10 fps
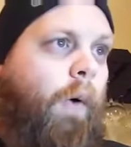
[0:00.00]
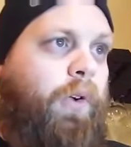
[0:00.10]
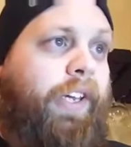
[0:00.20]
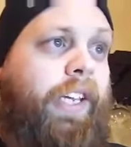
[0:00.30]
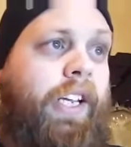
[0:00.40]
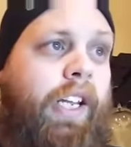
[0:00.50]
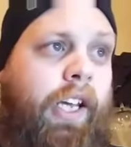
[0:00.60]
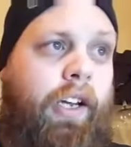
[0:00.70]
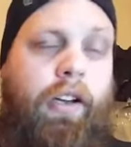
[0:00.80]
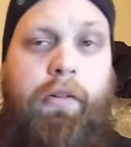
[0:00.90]

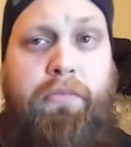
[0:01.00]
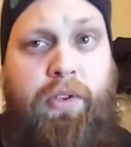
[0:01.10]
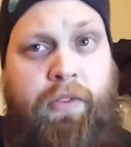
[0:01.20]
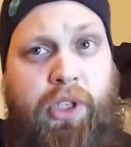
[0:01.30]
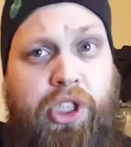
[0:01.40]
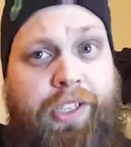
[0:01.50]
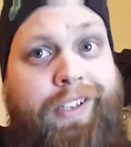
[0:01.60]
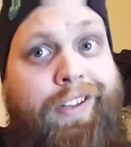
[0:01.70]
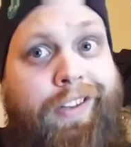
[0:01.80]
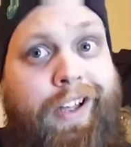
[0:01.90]
overheating
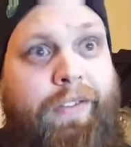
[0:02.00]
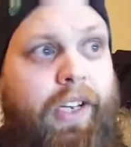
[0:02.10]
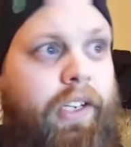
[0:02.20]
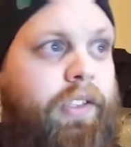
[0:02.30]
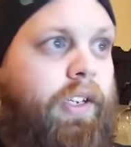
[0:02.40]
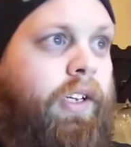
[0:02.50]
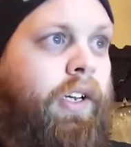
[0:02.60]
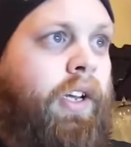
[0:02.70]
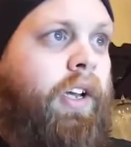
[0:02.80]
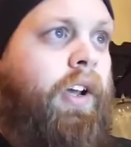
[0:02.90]
prevention. Love it.
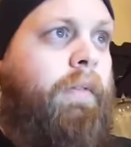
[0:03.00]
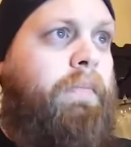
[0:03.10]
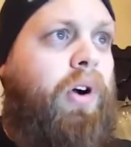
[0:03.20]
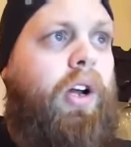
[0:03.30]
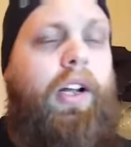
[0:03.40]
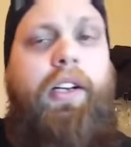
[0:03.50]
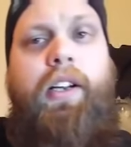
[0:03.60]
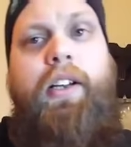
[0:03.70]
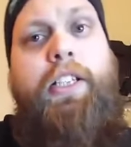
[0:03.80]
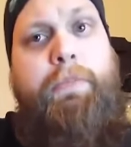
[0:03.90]
Product
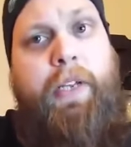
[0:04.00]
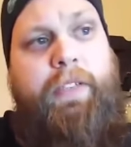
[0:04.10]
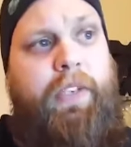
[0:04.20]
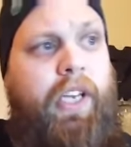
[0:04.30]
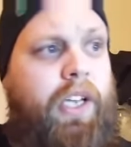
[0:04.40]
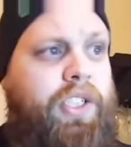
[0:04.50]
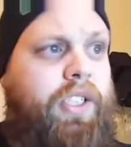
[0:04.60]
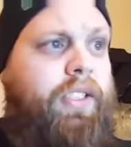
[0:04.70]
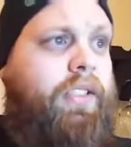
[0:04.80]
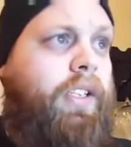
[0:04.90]

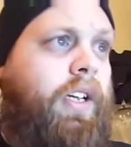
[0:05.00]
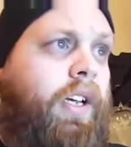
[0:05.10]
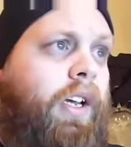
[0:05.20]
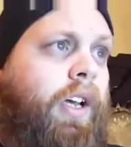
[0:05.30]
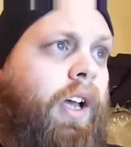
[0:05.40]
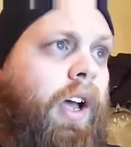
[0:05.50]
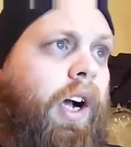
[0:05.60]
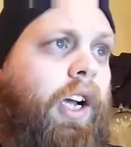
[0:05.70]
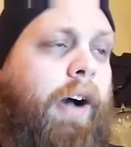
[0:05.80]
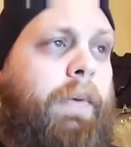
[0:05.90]
specifications:
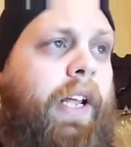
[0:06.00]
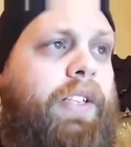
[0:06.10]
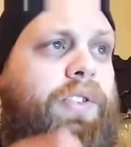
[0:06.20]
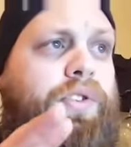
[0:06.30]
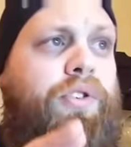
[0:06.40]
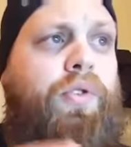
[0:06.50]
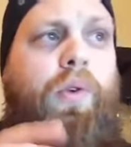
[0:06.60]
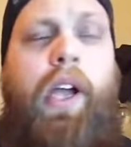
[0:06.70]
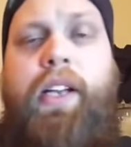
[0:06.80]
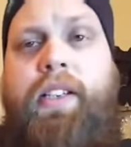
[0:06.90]
accommodates
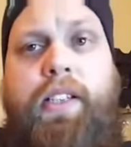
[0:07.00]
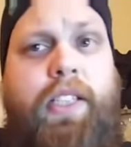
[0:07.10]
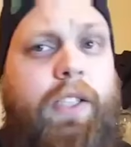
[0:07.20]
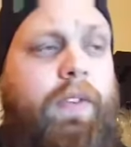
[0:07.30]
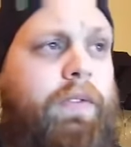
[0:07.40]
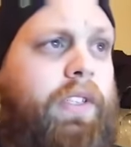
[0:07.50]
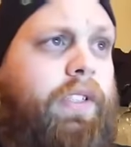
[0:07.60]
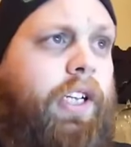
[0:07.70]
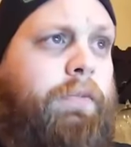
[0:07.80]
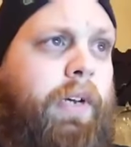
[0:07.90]
2 18650
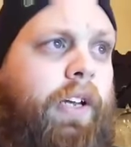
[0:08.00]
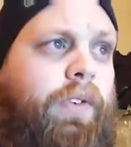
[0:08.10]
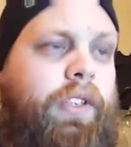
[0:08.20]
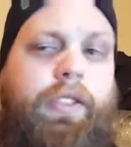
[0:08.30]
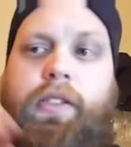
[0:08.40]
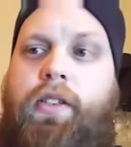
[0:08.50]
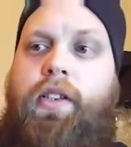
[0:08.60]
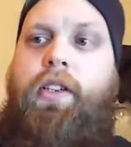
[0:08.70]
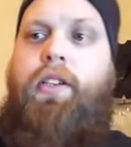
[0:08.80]
size batteries,